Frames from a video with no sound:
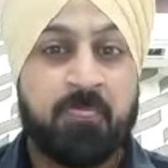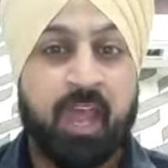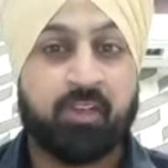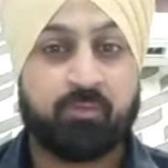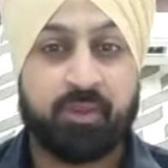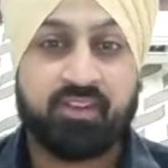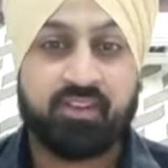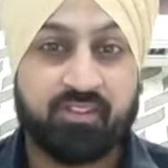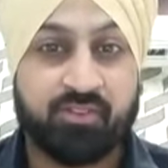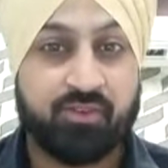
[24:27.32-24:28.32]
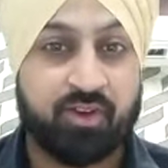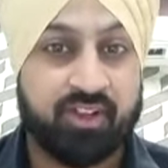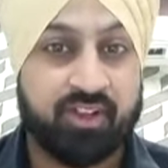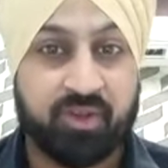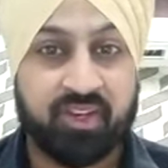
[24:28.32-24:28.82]
aspirations for
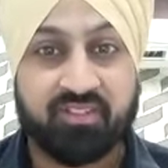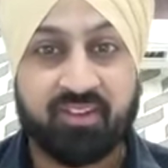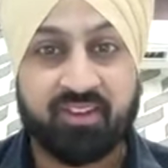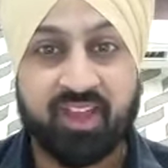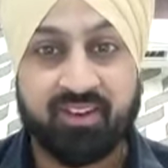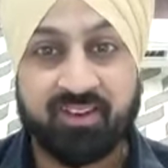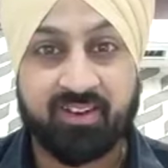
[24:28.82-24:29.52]
education in Canada?